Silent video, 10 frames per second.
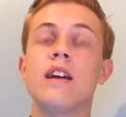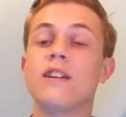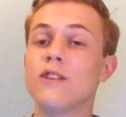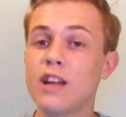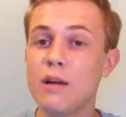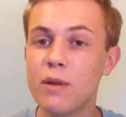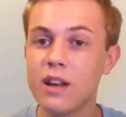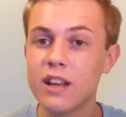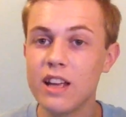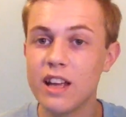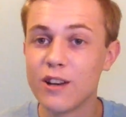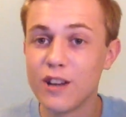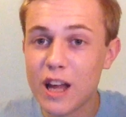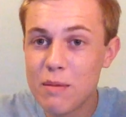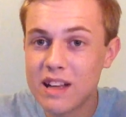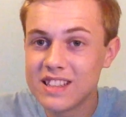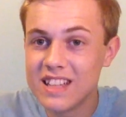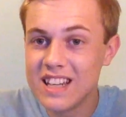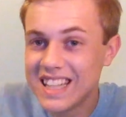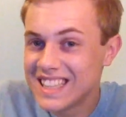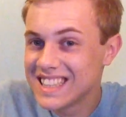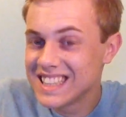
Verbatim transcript: internet buddy, internet bestie.